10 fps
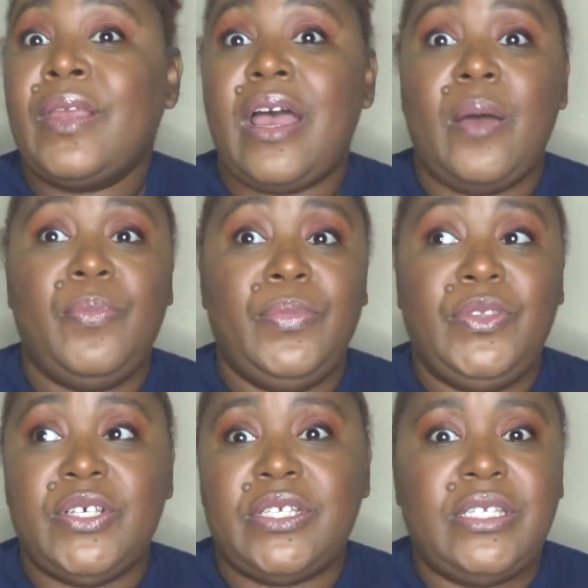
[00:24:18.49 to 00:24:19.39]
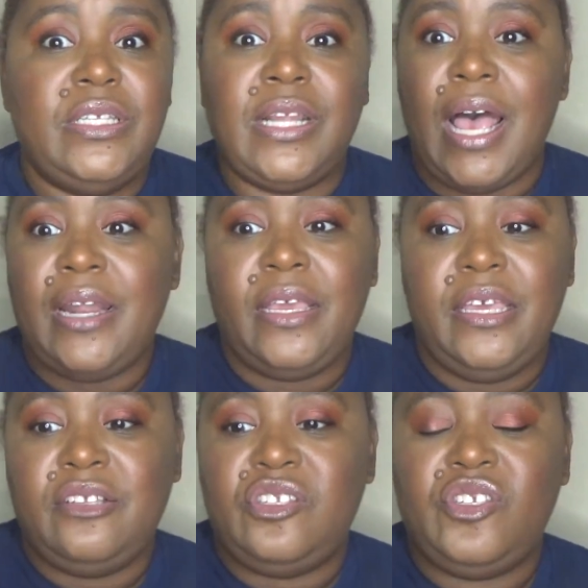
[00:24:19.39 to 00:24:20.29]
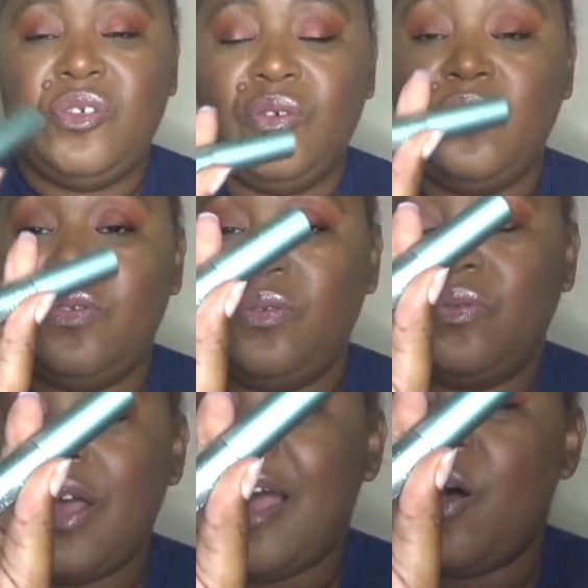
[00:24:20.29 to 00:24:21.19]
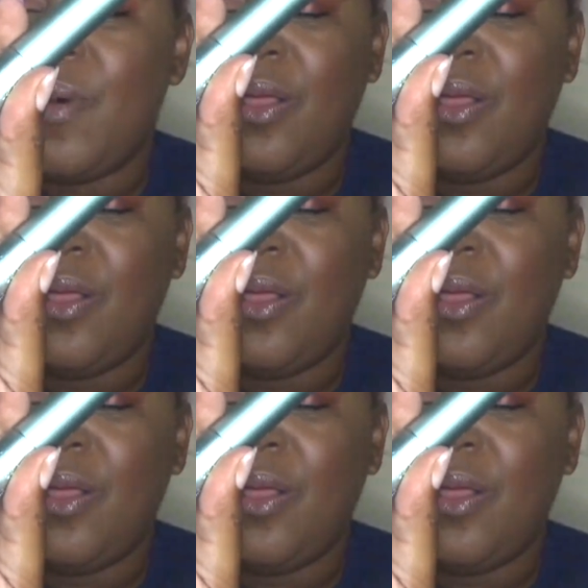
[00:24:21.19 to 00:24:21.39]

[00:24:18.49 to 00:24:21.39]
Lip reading: I'm just not into how my